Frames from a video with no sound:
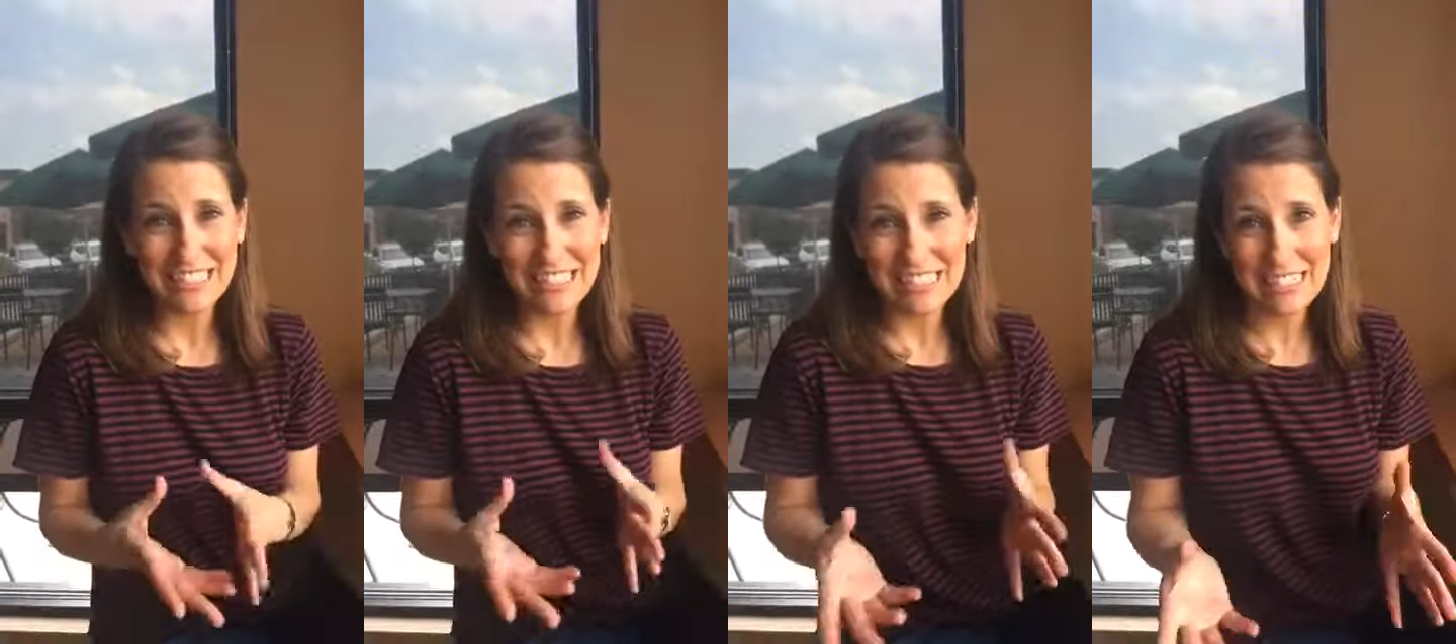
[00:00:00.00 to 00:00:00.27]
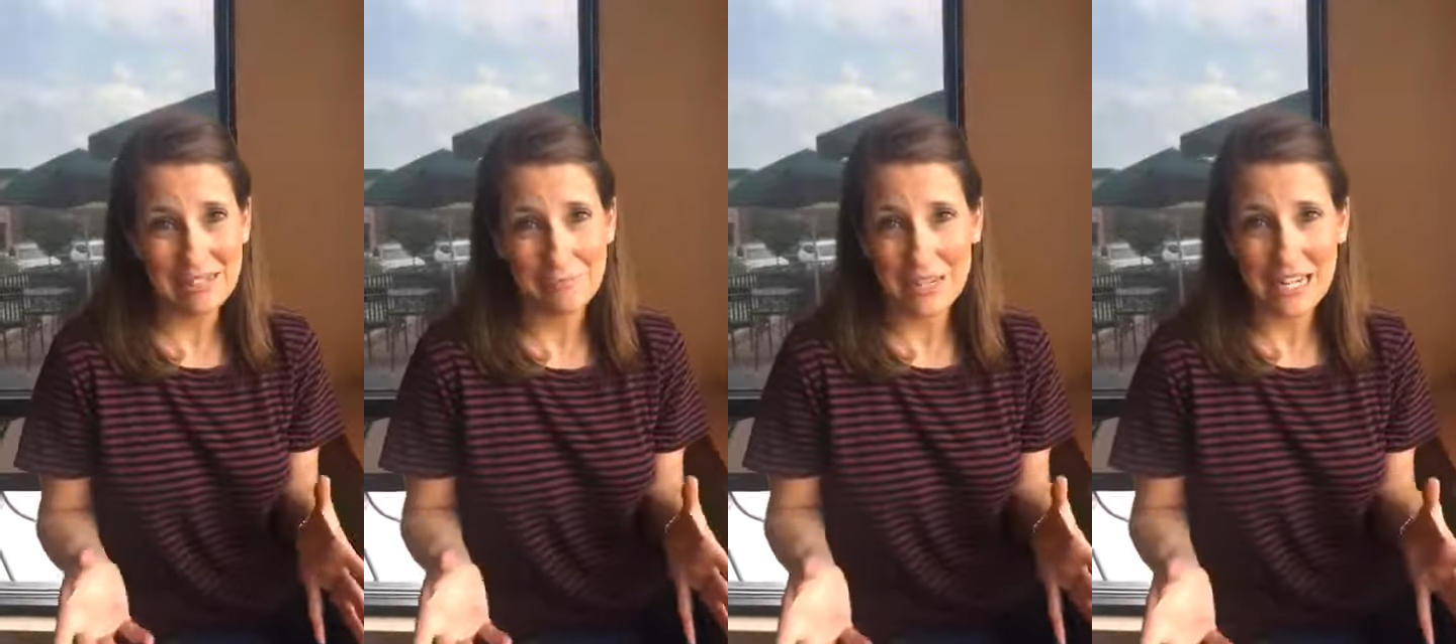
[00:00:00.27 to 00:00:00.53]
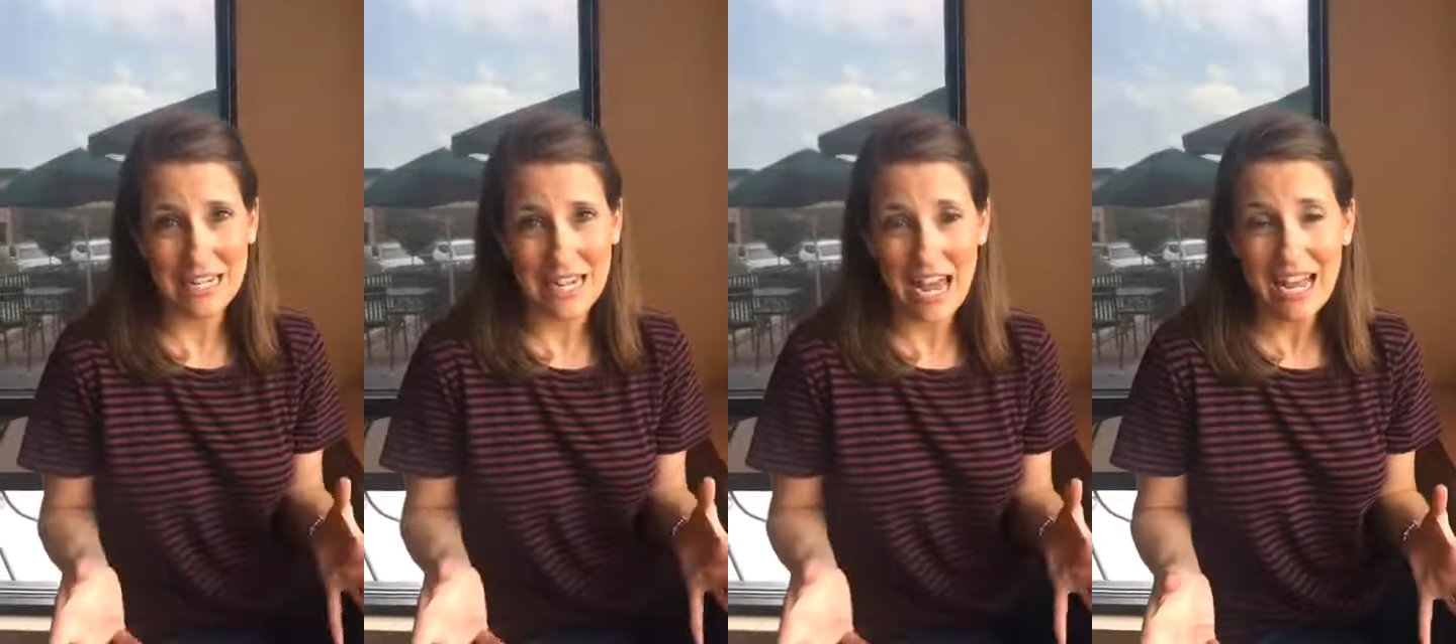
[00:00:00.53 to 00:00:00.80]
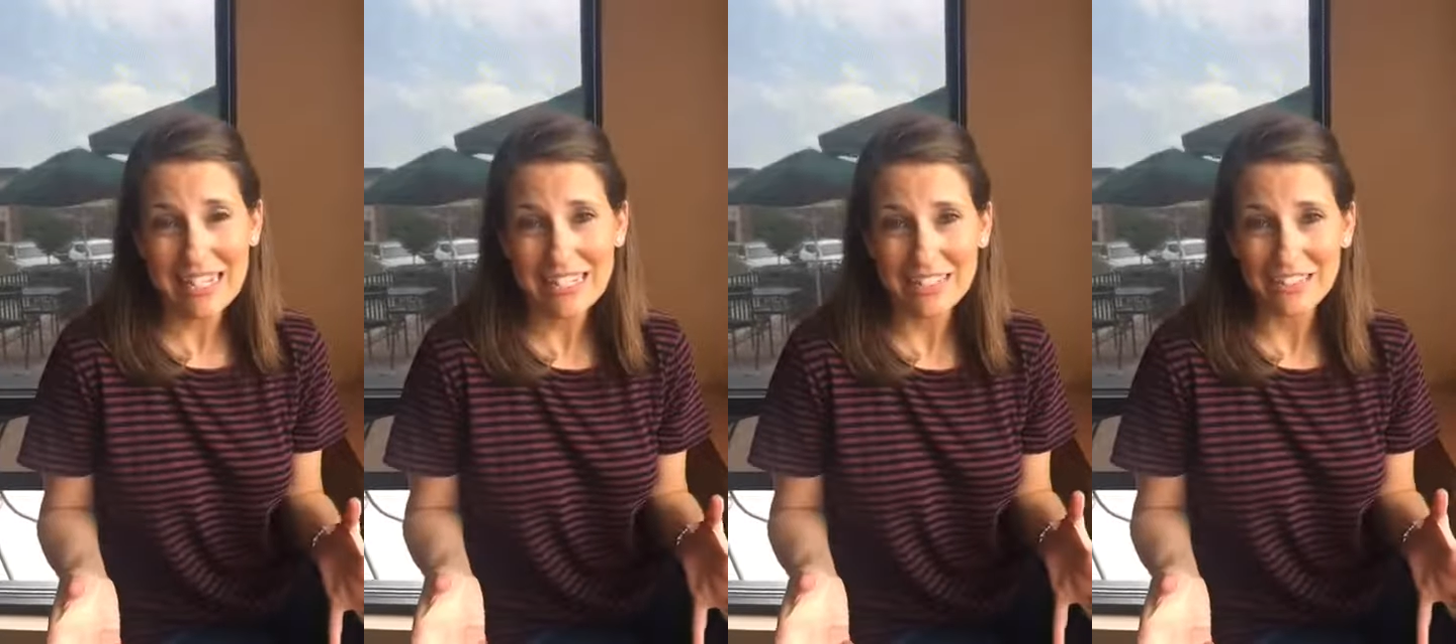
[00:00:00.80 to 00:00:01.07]
it doesn't mean it
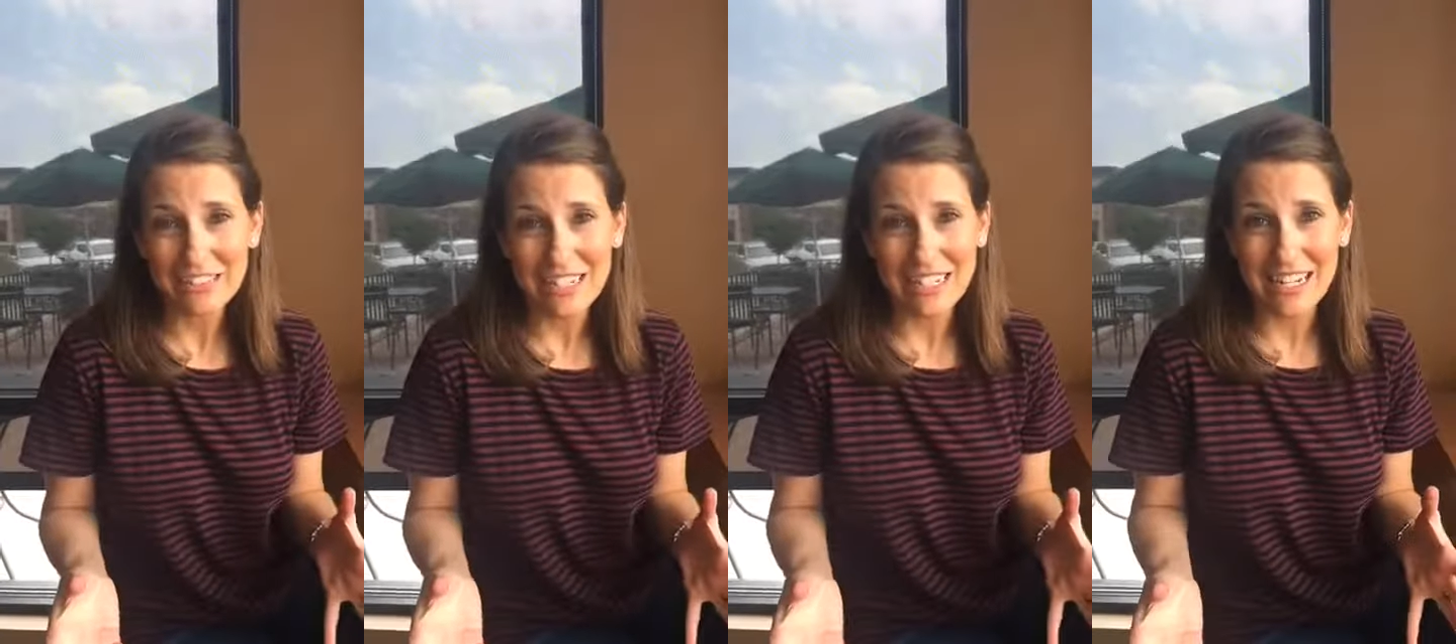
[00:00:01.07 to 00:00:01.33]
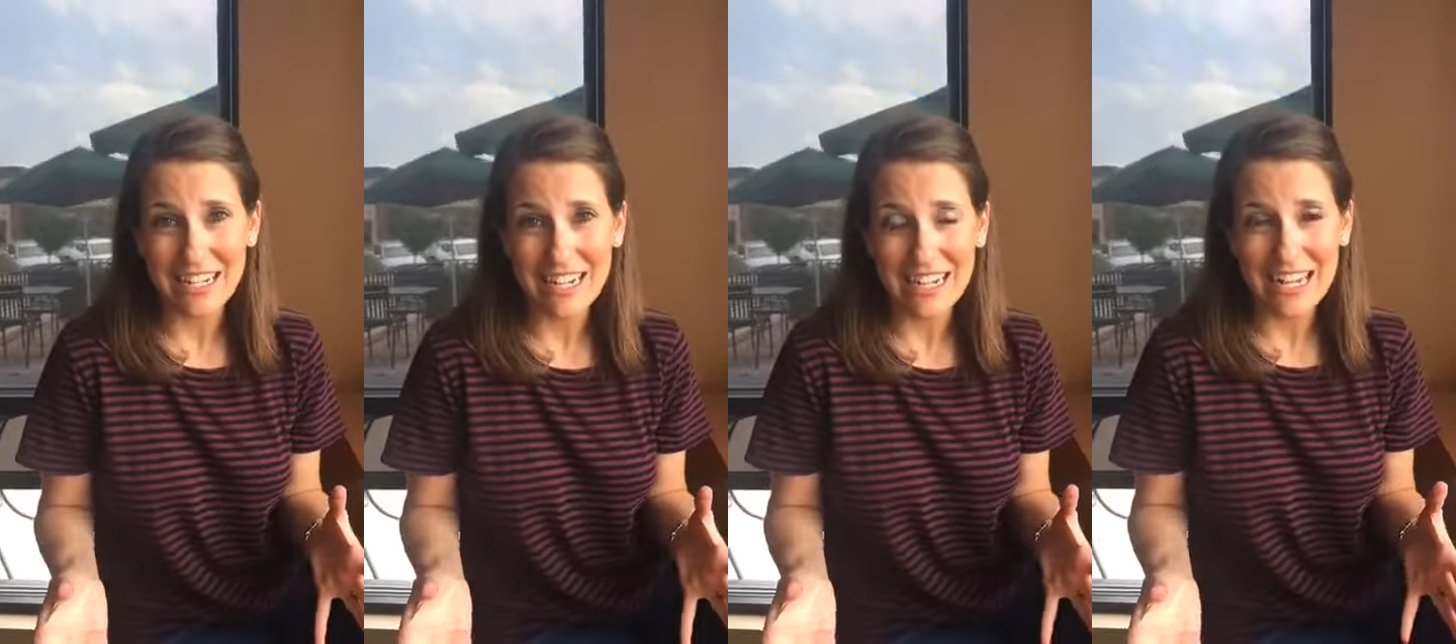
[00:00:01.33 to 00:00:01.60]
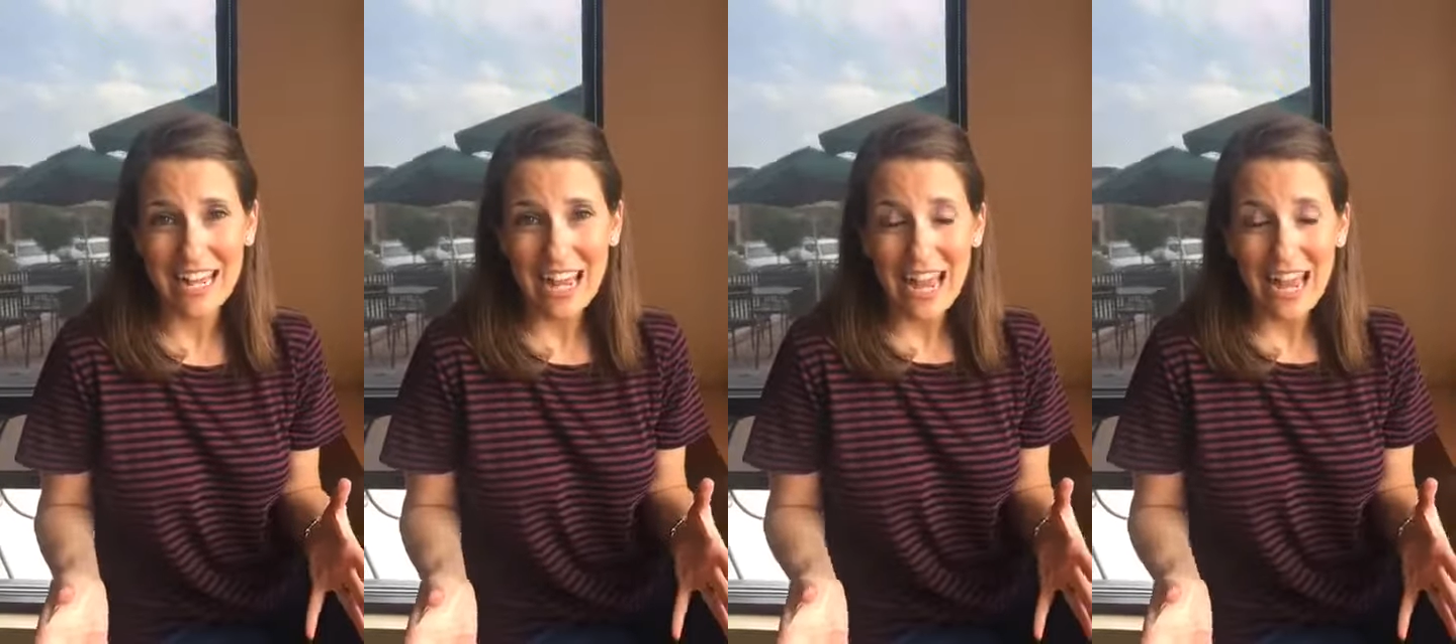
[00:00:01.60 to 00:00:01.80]
has gluten in it.